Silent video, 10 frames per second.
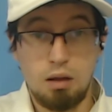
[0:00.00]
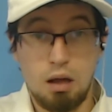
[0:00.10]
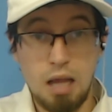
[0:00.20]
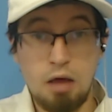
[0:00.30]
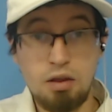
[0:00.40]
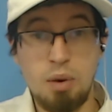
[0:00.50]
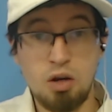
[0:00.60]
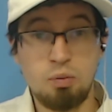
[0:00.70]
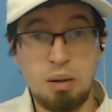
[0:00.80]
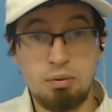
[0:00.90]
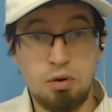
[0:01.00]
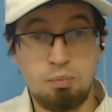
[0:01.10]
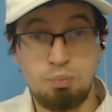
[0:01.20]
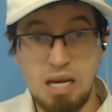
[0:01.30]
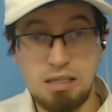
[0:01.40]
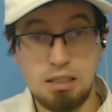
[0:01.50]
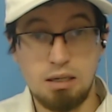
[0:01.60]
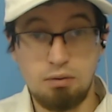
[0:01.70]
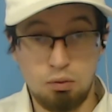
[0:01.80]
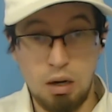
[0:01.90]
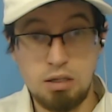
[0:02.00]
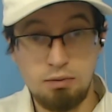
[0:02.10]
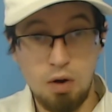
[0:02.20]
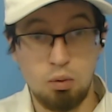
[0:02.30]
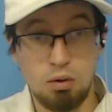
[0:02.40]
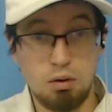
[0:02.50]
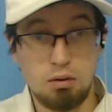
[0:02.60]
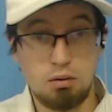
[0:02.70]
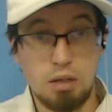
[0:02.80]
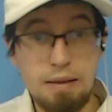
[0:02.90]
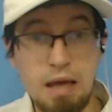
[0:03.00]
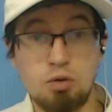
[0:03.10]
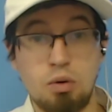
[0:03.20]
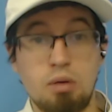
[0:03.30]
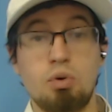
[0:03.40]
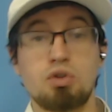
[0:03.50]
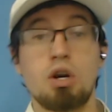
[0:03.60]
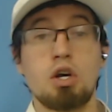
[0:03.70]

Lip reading: allow the American people the basic civil right to vote, and that's where they push.